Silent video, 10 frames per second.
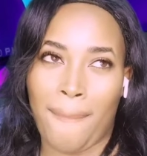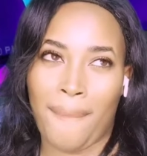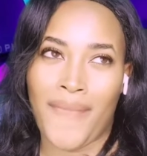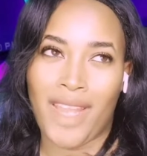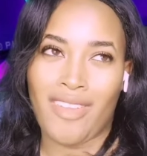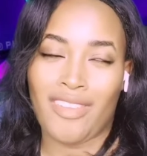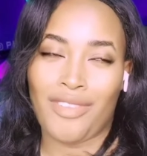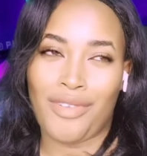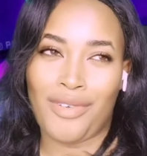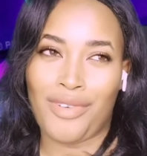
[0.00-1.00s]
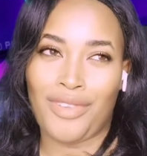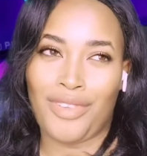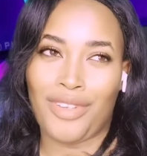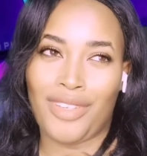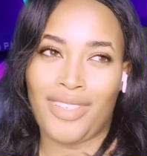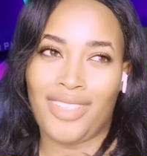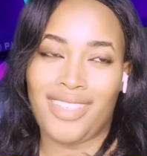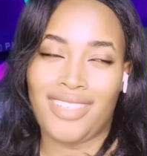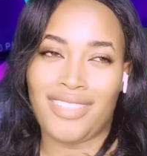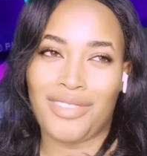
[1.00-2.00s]
There's no
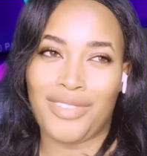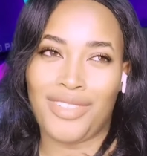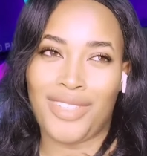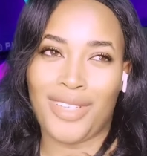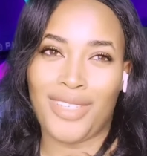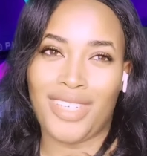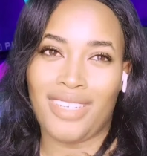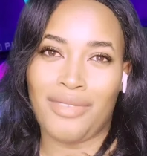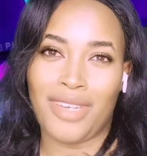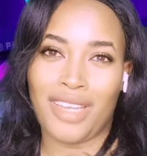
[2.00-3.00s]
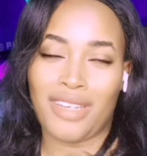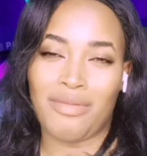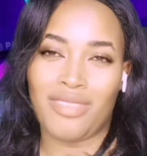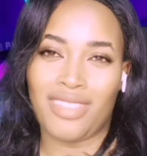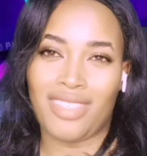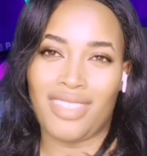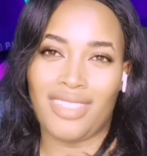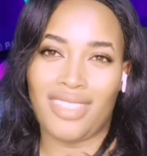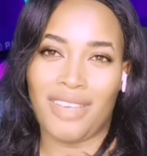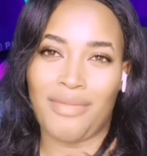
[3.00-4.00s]
judging when it comes to
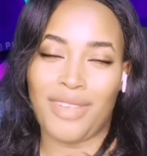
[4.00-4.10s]
Islam.